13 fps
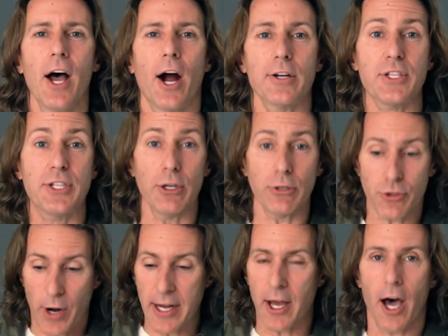are still
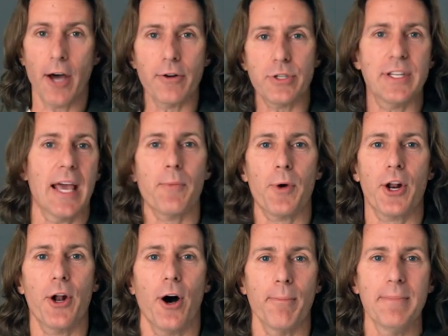trying to understand what
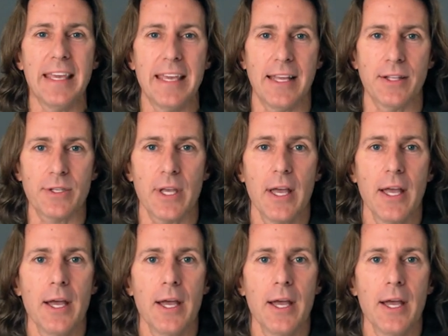it all means,